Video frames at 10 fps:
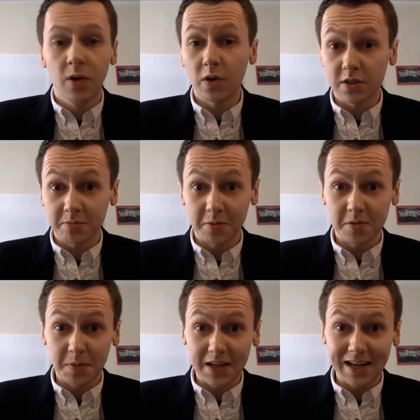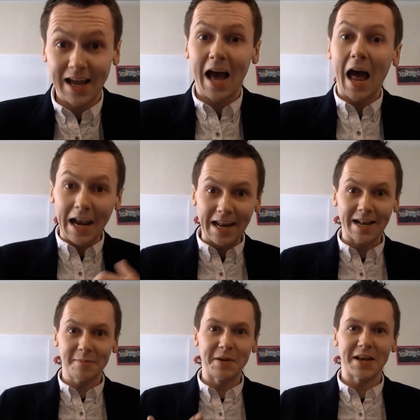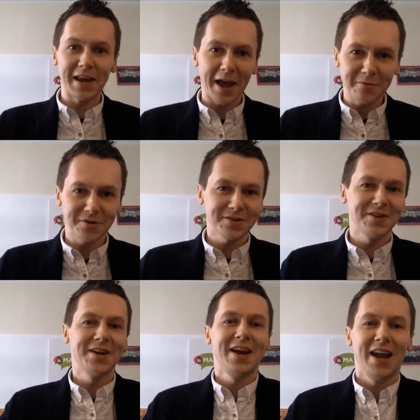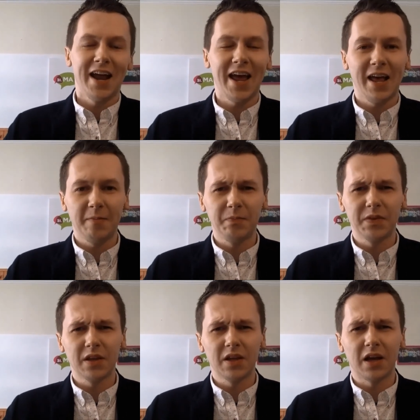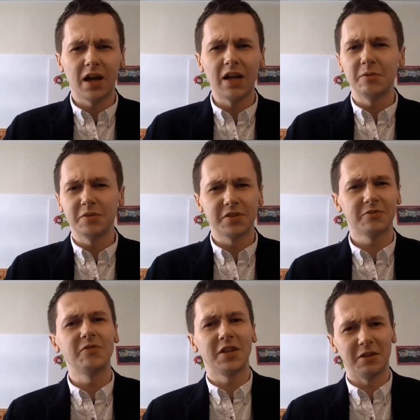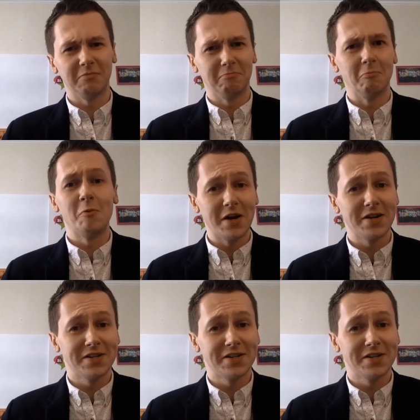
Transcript: or sometimes speaking a little bit louder. Um, and it was just really weird